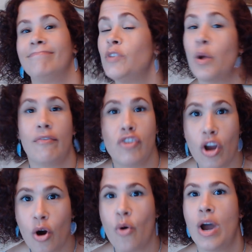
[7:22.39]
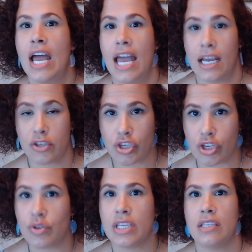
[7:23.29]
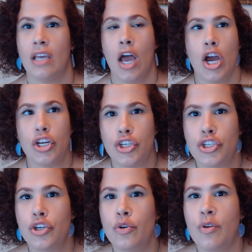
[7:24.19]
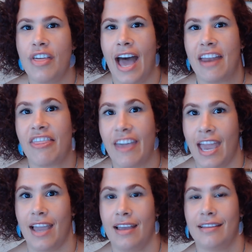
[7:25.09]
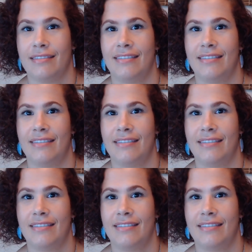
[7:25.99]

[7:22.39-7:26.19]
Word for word: You have no excuses. Do that thing.